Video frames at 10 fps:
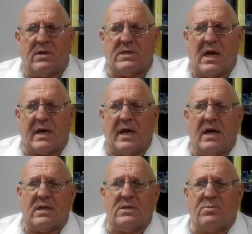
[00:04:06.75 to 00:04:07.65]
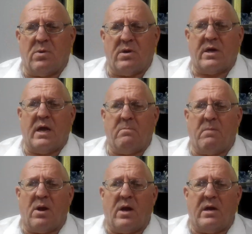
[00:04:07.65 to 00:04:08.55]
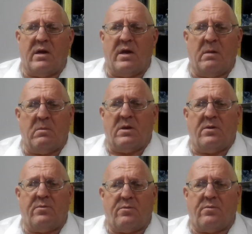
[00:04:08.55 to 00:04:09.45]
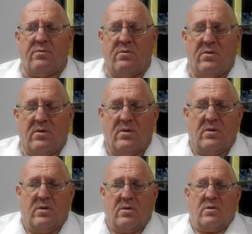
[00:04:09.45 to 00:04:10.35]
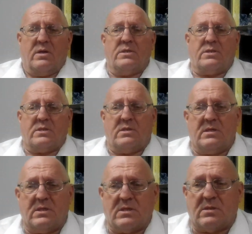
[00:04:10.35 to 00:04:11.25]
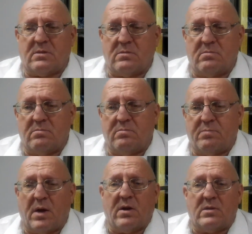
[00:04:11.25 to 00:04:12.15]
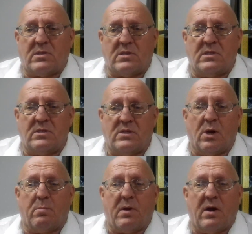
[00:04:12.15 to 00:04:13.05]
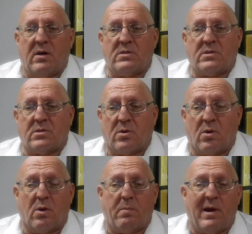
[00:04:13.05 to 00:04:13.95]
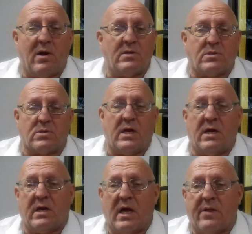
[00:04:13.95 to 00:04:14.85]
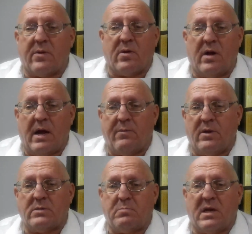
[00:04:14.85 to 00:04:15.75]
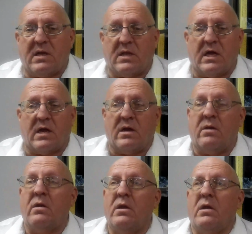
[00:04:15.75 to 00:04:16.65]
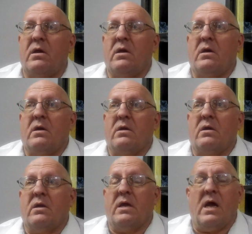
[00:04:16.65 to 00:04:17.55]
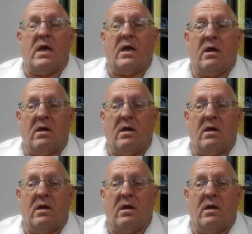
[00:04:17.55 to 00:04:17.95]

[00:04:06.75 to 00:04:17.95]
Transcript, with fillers: He's got a gal he's wanting to get married, and him and his or his his parents and their parents or her parents are getting together and having this big thing, and yay!